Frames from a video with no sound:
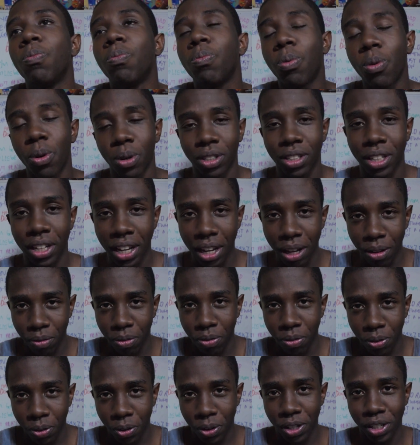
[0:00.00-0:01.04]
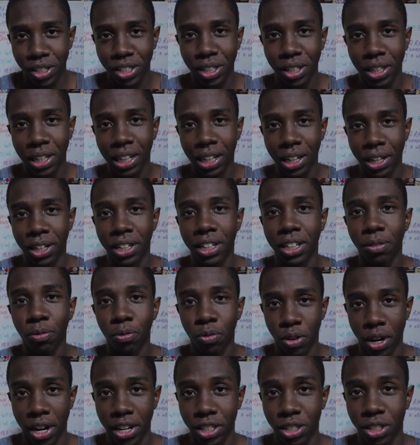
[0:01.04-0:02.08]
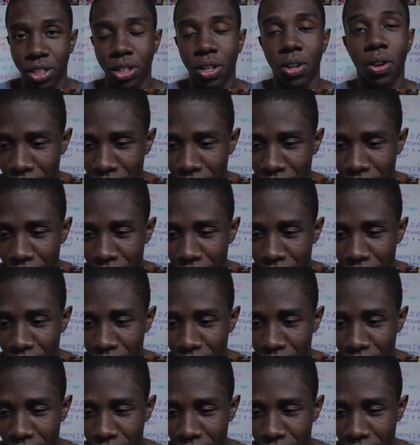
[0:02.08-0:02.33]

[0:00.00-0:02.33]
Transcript: put effort learning French.